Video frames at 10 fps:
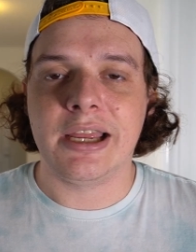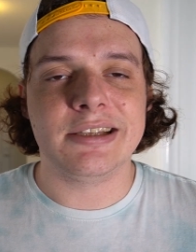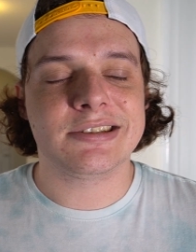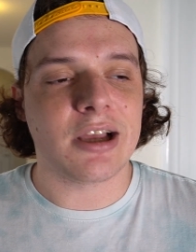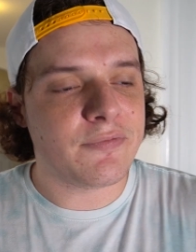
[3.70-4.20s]

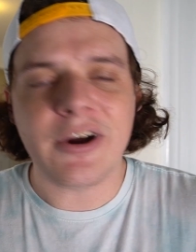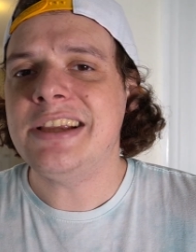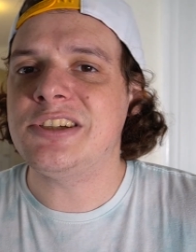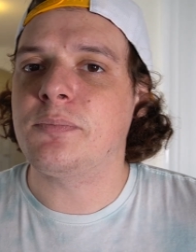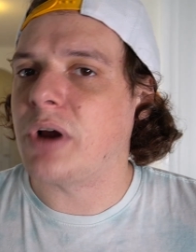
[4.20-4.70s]
is a
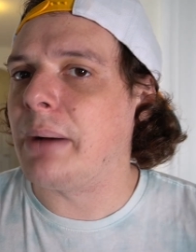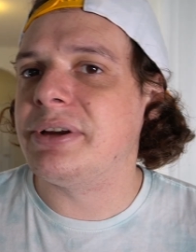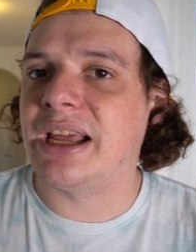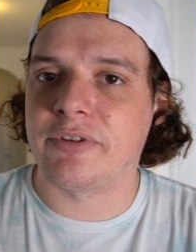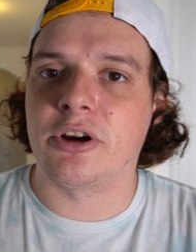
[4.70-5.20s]
phrase you
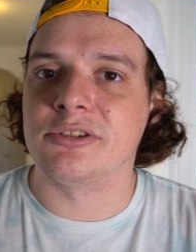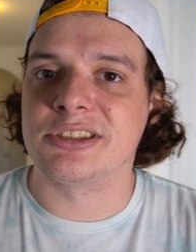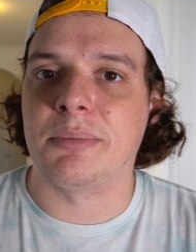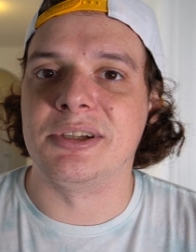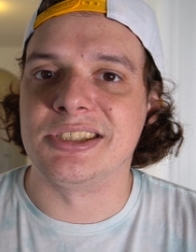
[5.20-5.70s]
probably never
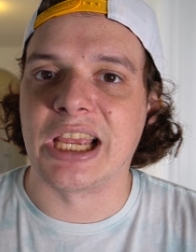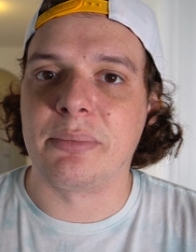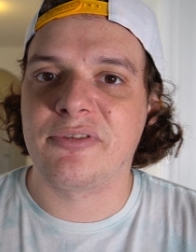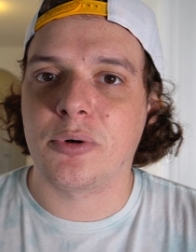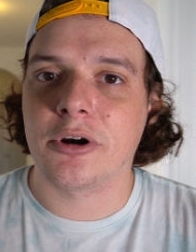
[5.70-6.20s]
heard someone
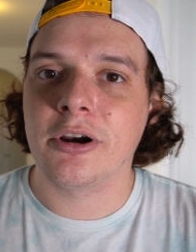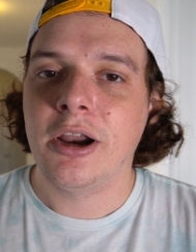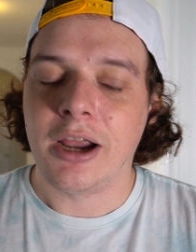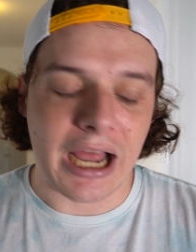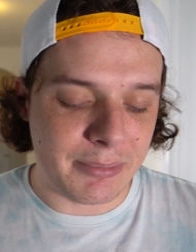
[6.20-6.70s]
say before.